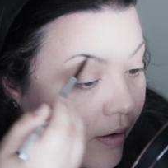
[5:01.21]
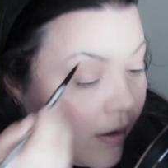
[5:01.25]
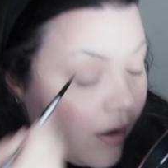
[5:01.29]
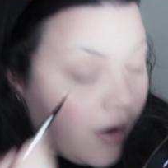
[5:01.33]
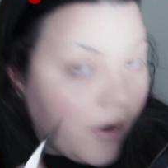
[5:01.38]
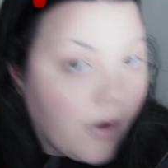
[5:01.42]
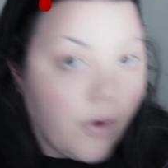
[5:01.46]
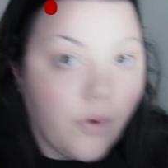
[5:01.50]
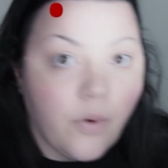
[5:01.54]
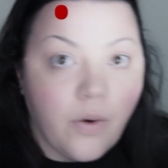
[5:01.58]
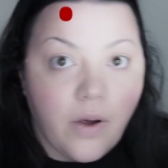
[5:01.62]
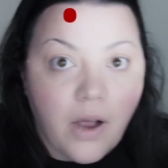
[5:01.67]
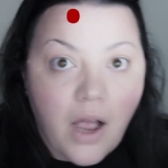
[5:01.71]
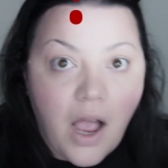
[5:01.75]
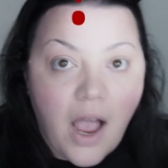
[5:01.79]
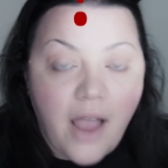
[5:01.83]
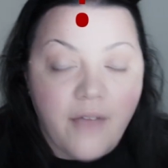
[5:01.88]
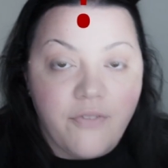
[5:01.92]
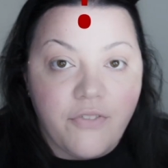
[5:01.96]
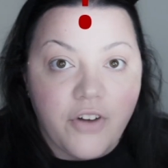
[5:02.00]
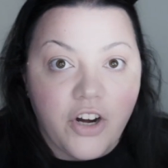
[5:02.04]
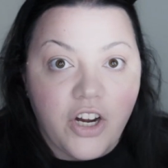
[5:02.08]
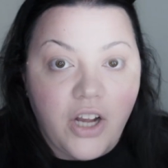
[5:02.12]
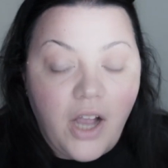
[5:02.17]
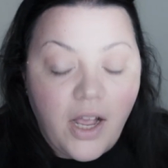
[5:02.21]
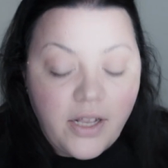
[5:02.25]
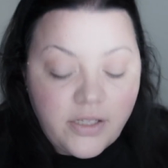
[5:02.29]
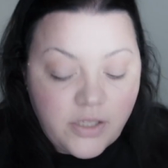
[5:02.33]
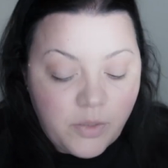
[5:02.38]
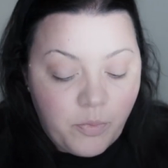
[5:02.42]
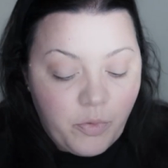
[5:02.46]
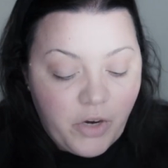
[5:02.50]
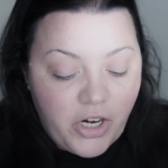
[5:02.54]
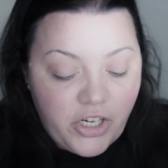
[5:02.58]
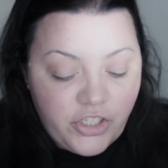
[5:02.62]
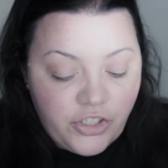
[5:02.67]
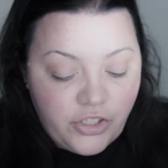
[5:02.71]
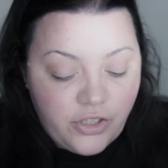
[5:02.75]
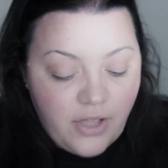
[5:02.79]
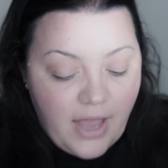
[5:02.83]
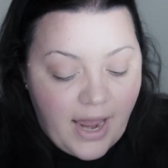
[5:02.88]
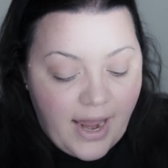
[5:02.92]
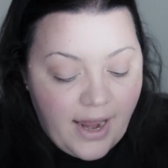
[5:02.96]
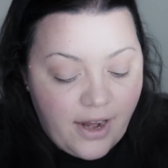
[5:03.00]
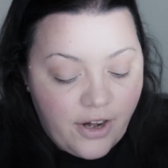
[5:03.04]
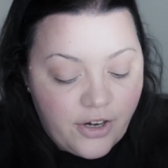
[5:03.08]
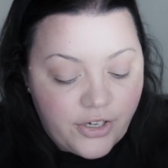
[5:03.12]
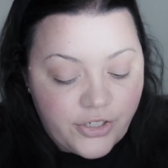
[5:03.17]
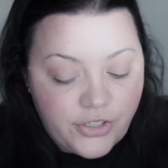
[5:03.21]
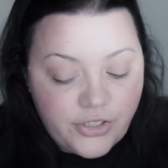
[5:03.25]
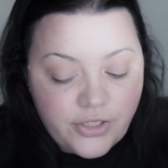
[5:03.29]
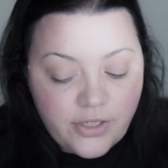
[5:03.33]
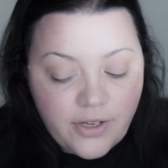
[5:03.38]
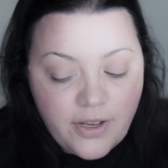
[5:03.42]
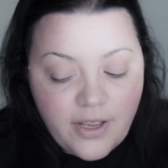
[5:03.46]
Got to brush the hairs.